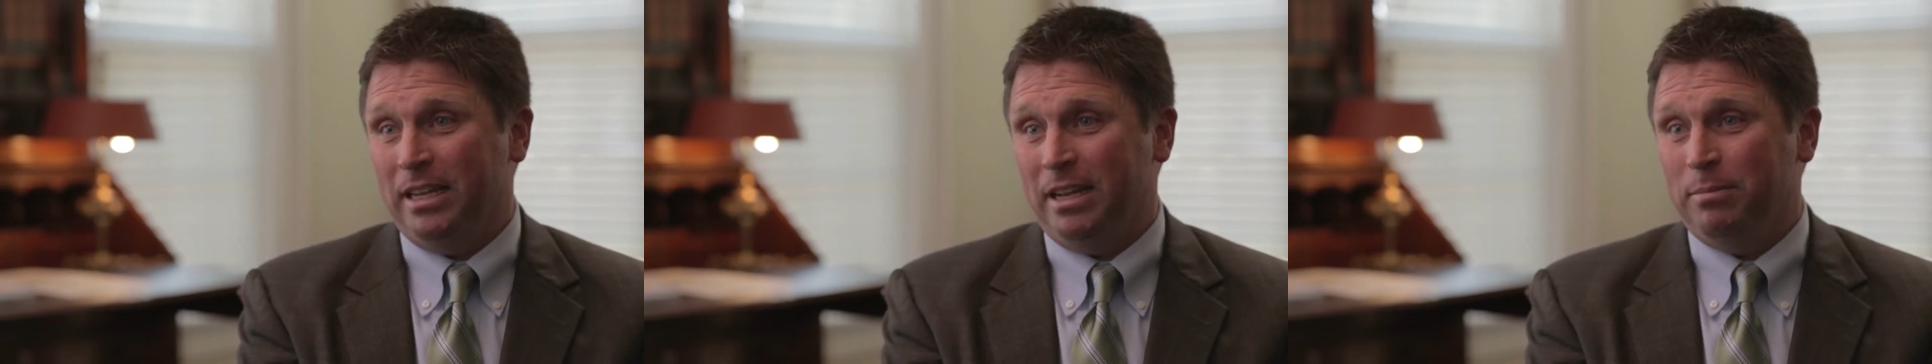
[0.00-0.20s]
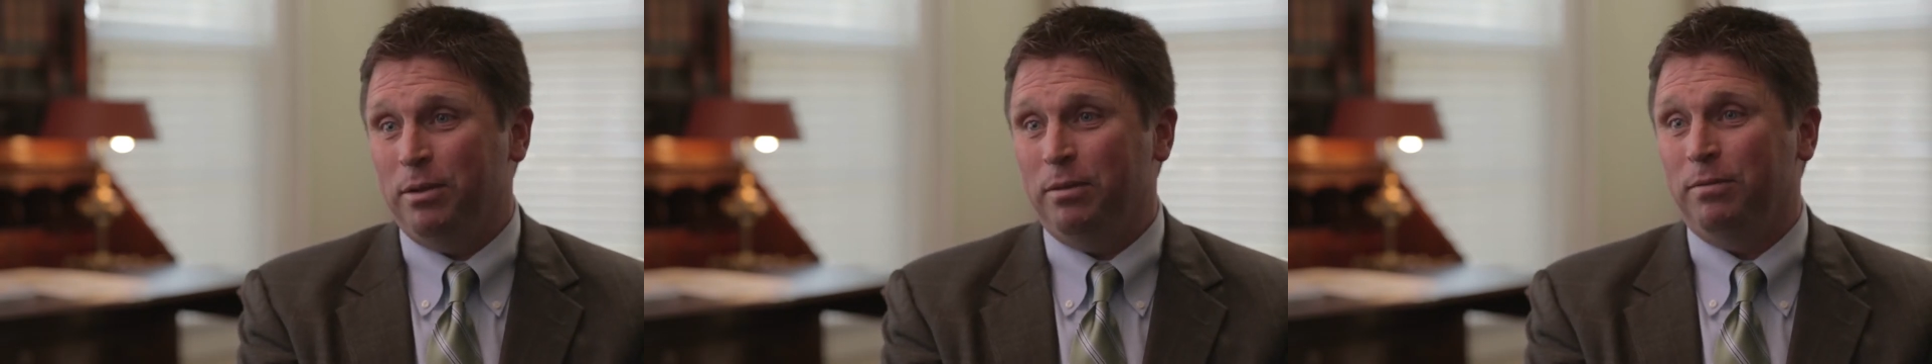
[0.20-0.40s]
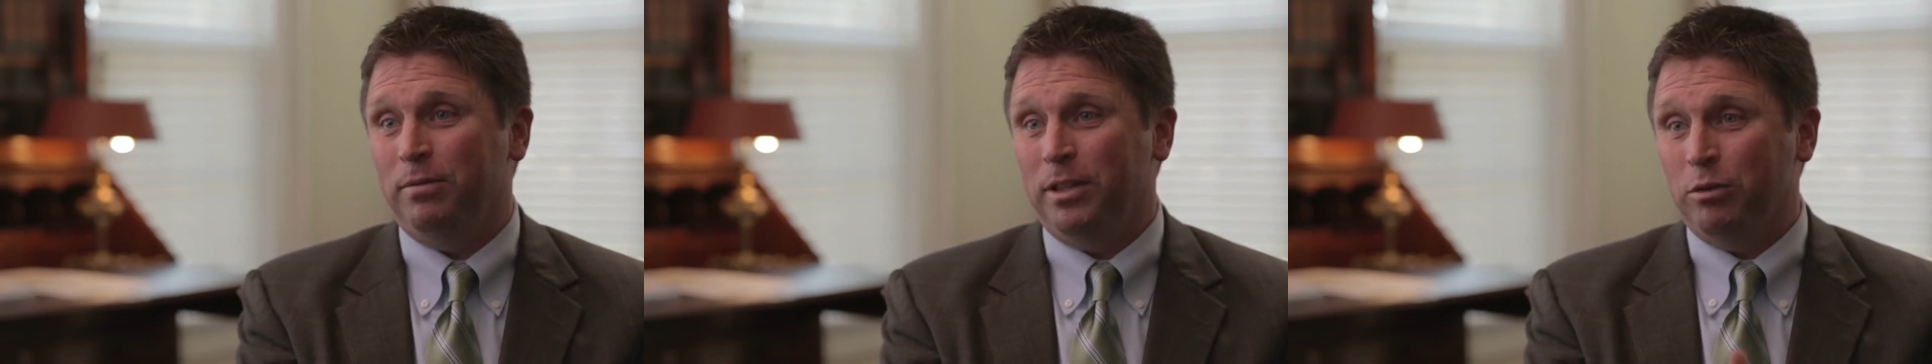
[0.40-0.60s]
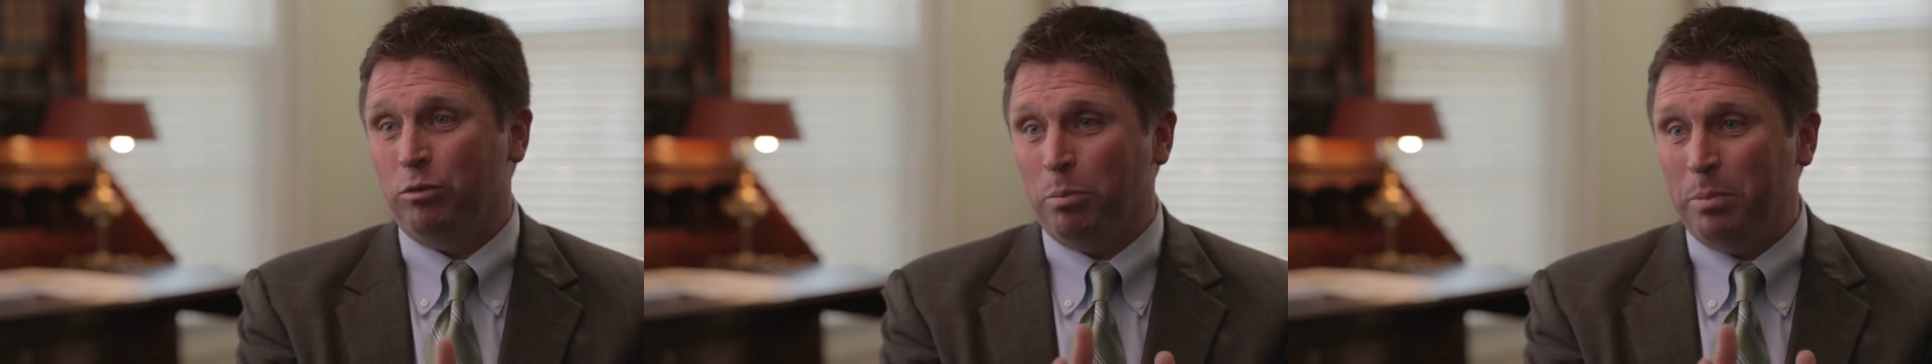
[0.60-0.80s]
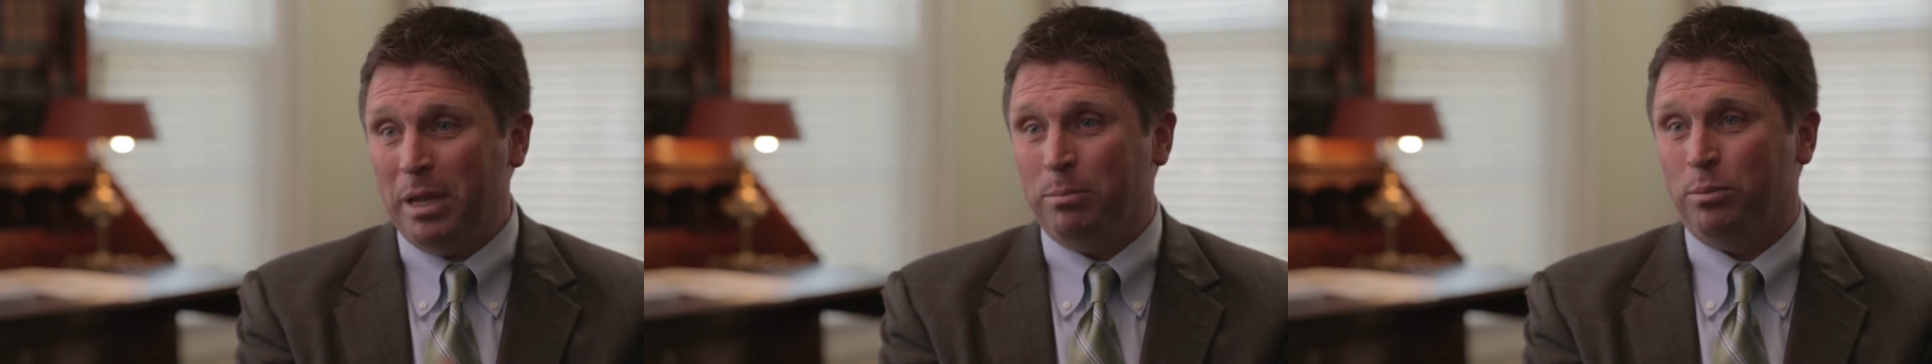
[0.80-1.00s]
And there were
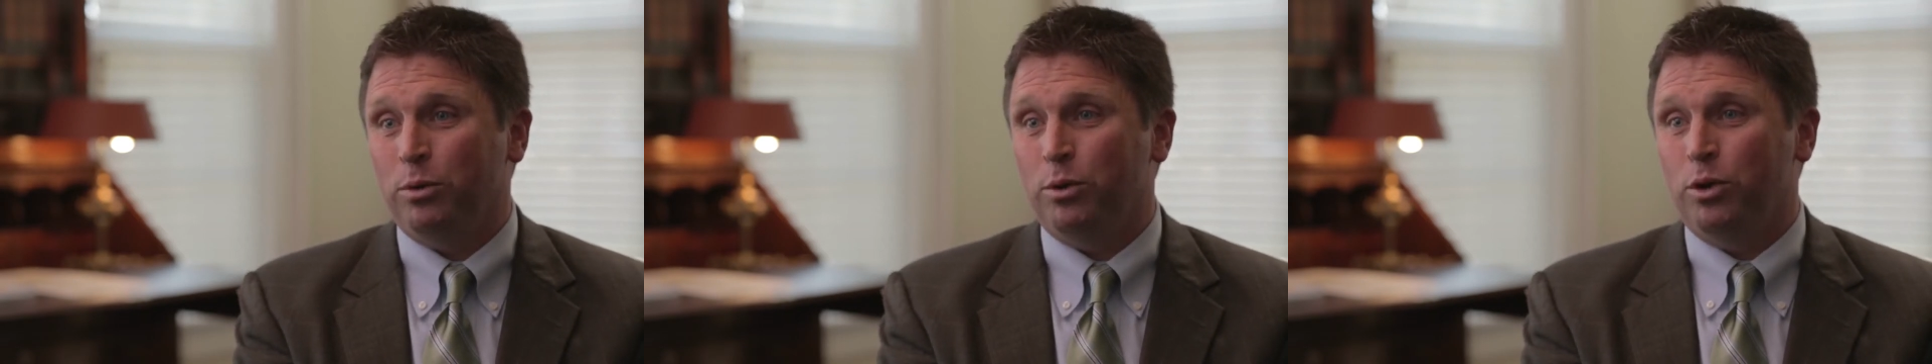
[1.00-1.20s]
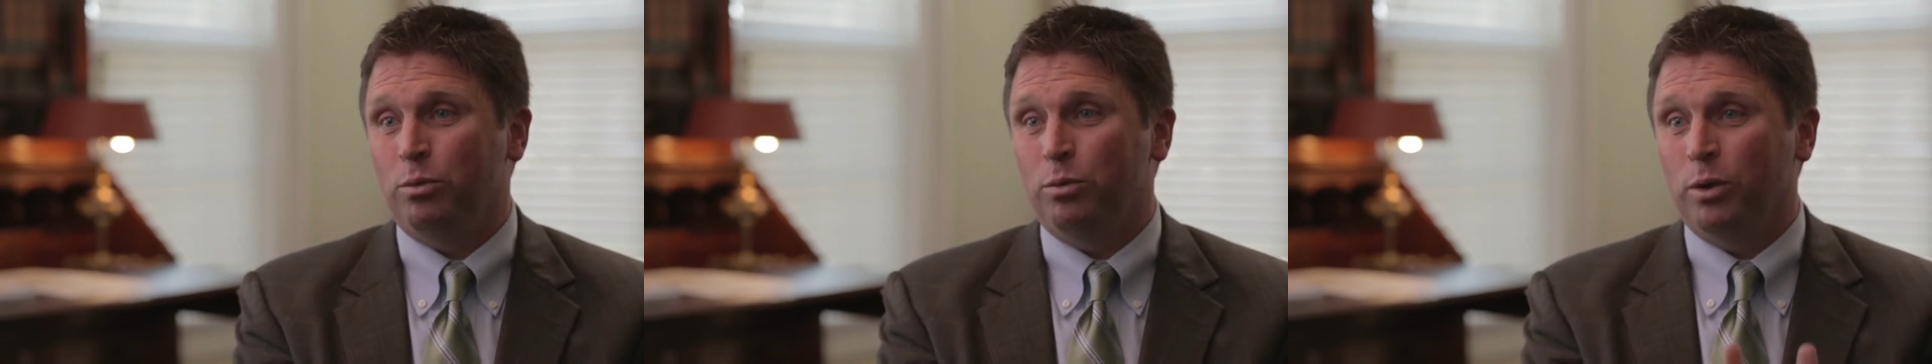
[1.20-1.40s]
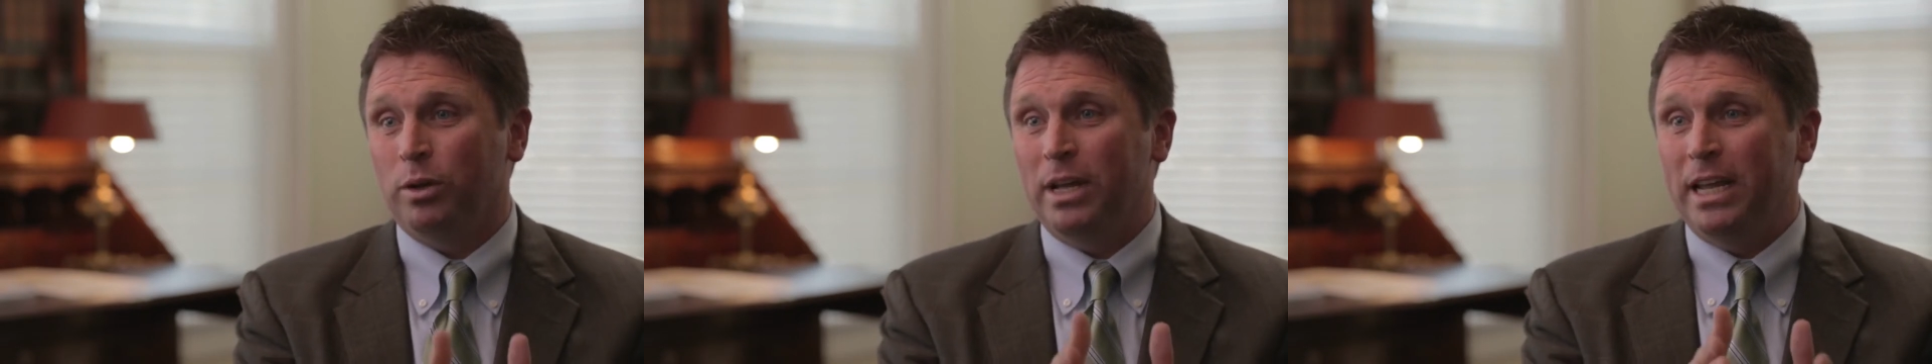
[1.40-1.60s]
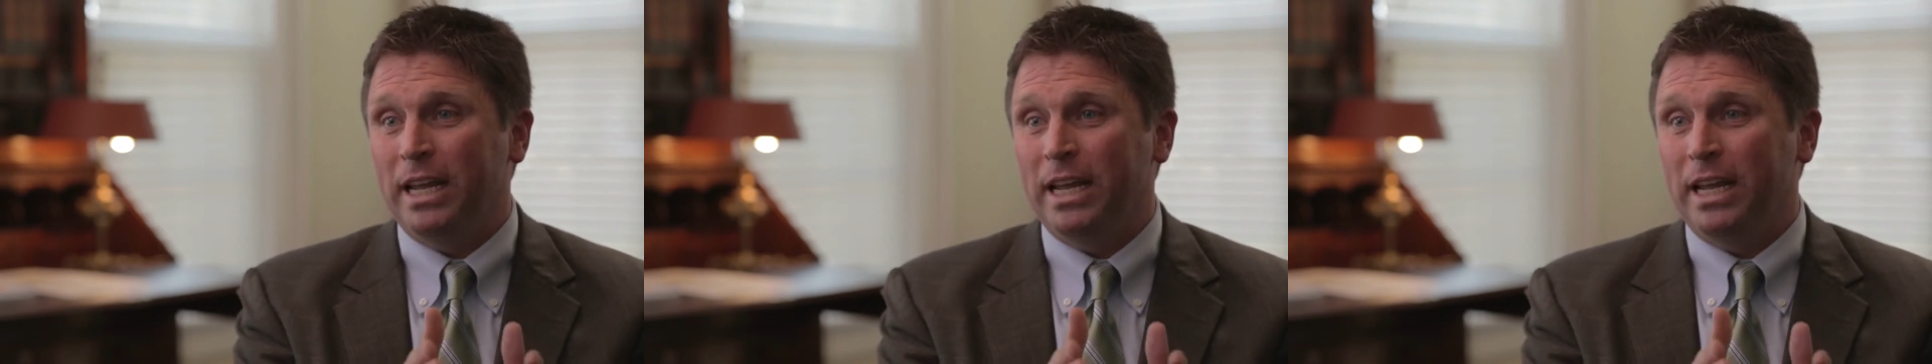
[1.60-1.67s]
people who will